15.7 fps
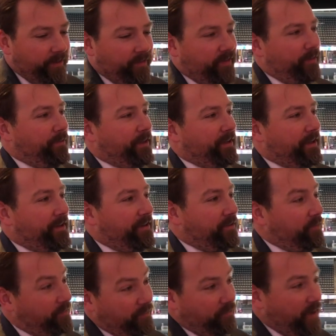He's someone they didn't
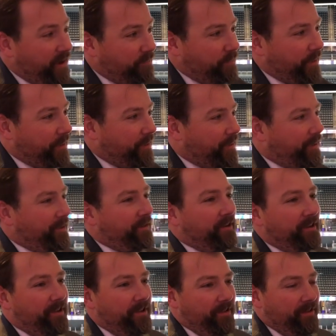use a draft pick on,
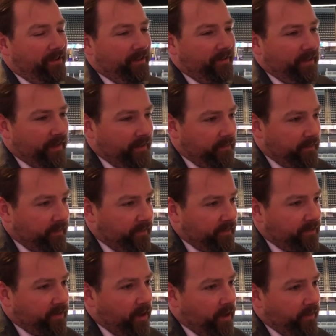that
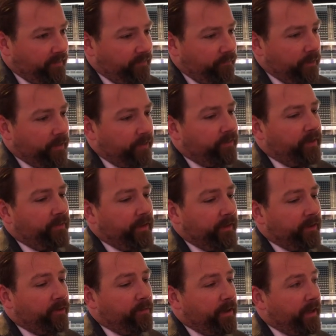it costs relatively
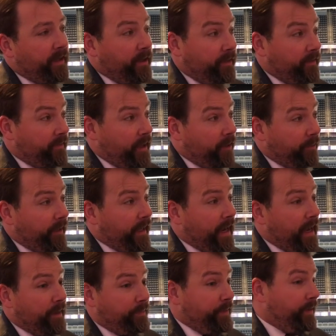little money on the salary
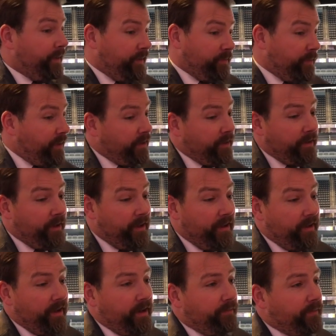cap, and he's been
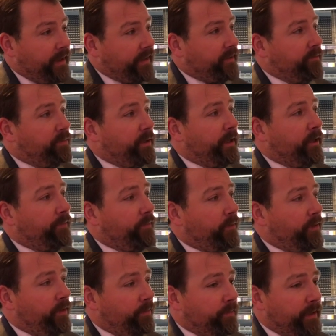an effective player
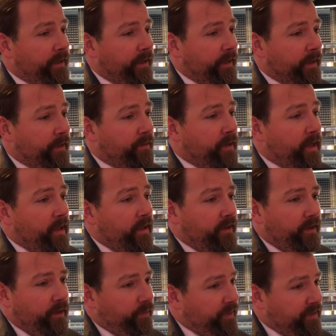for them. And
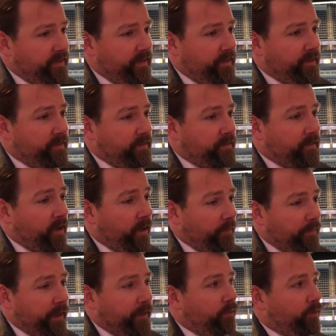he's got a
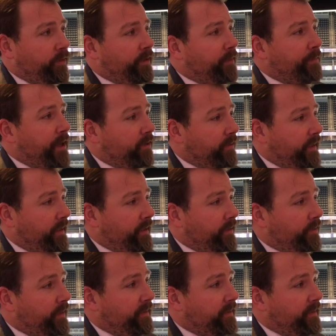big role in the penalty kill.